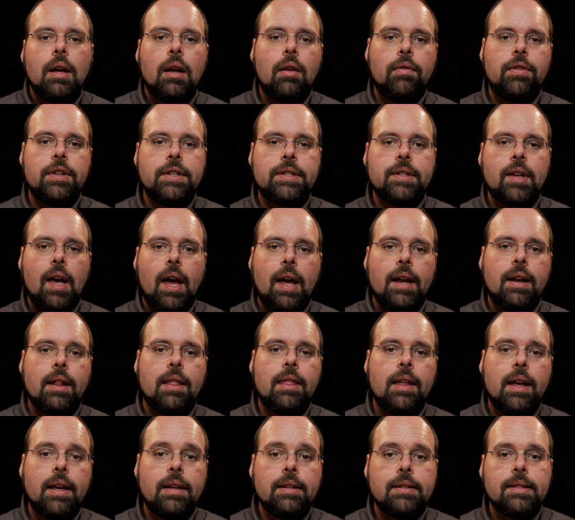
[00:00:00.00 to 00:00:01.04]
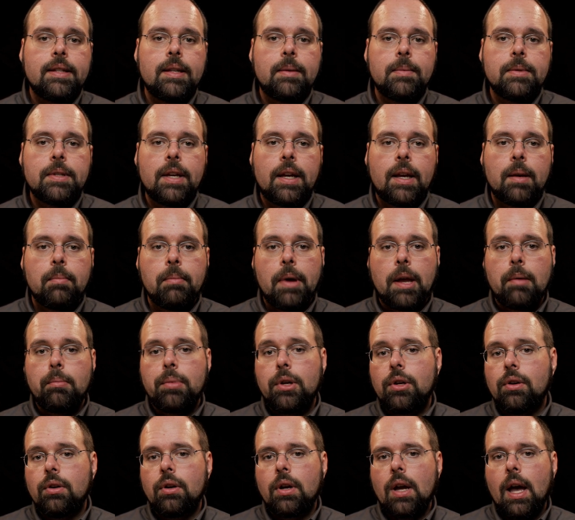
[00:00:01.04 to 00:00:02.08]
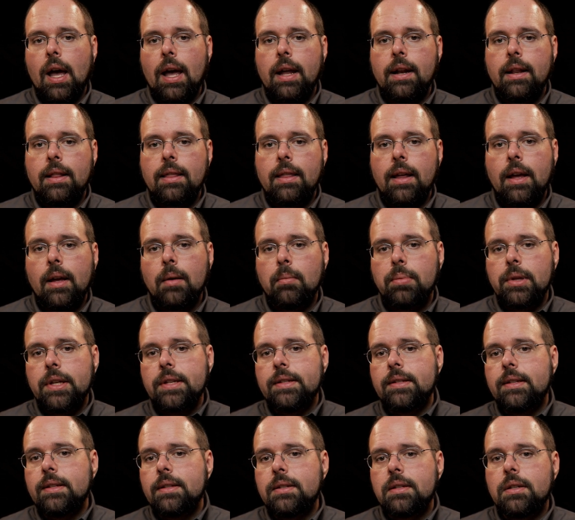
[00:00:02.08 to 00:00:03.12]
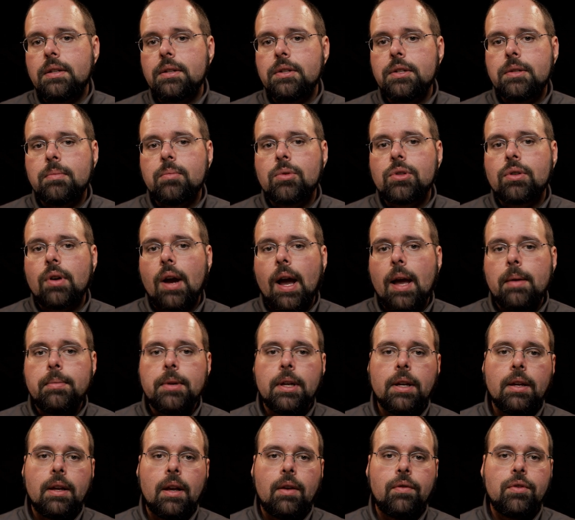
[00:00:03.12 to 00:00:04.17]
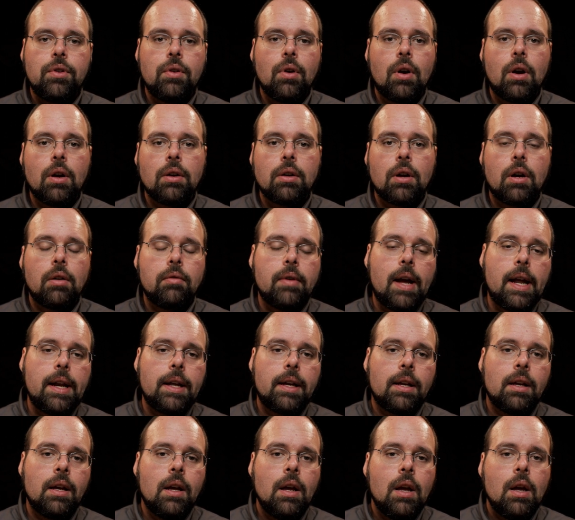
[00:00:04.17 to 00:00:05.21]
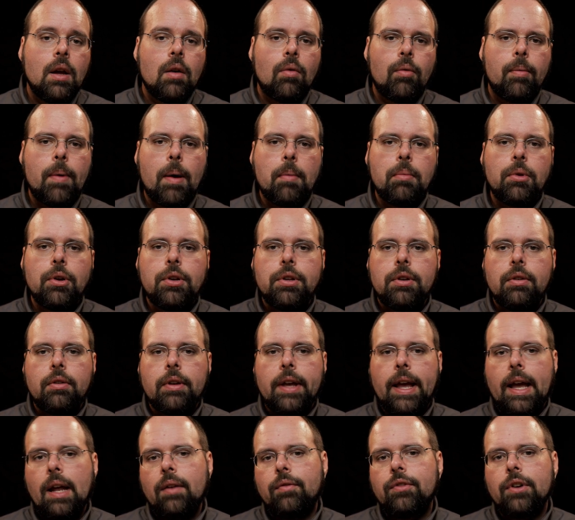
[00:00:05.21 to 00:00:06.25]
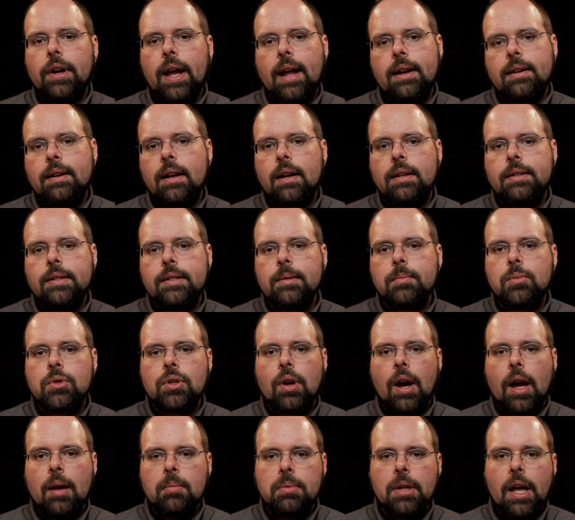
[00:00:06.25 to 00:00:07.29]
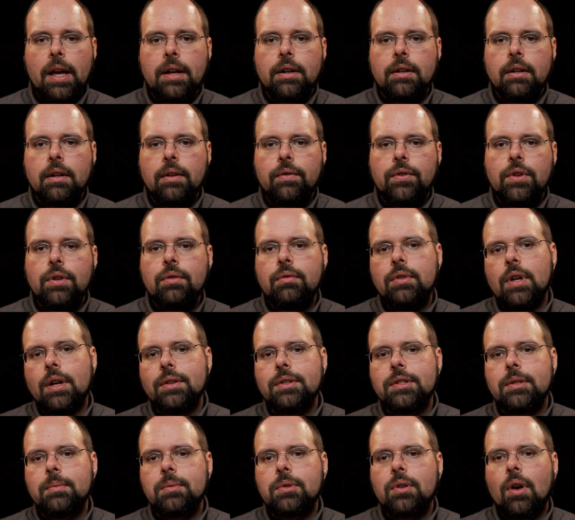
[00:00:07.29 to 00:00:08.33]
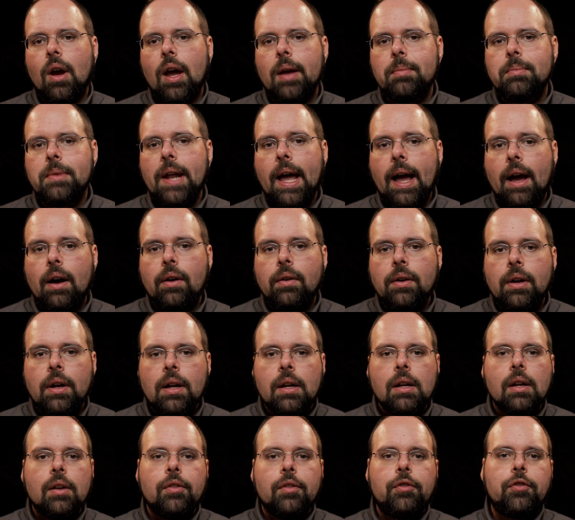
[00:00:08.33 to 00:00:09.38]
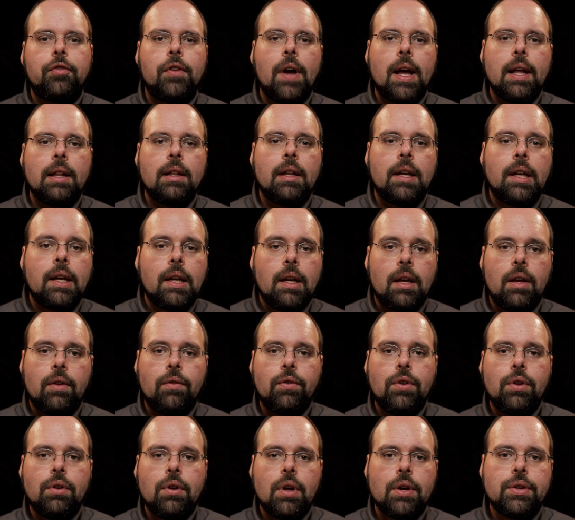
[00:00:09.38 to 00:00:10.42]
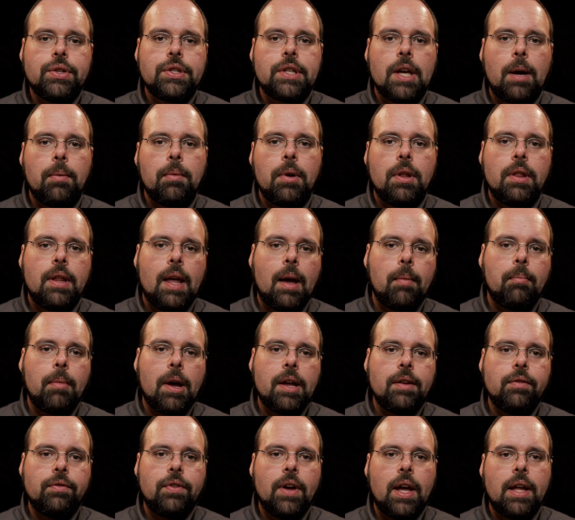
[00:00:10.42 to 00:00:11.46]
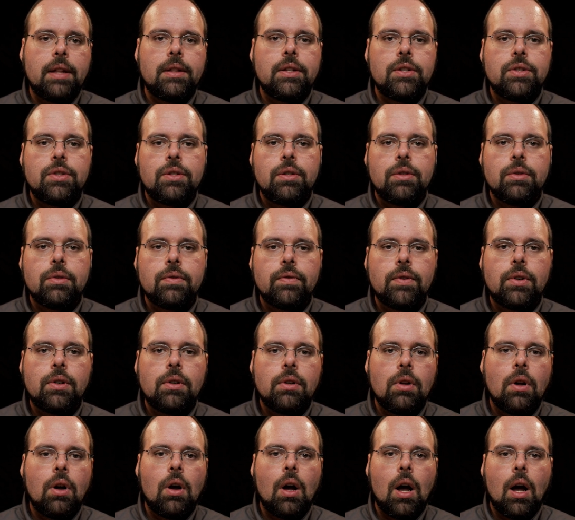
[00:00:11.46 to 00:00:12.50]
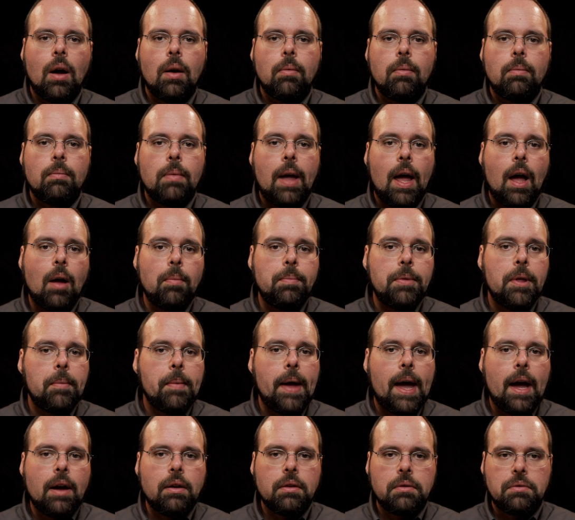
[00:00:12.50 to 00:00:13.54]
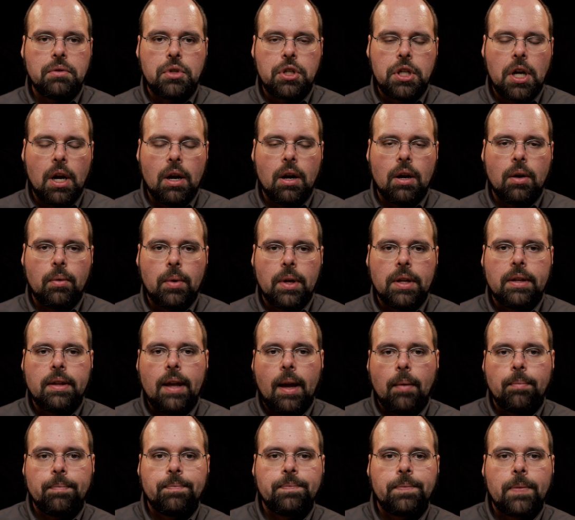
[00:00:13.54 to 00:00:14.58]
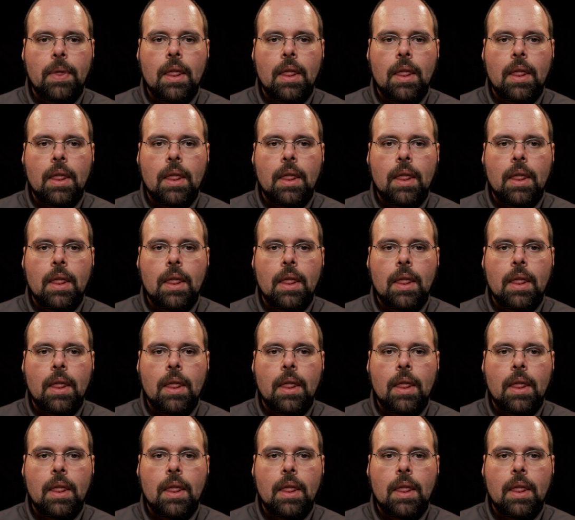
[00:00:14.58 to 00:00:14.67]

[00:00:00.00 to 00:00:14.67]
If this kind of thing seems like it might be your kind of thing, please consider subscribing if you aren't already. Remember, you can't forget to unsubscribe later if you don't subscribe now. Finally, if you know someone that might find this useful, uh, help them out and share it with them.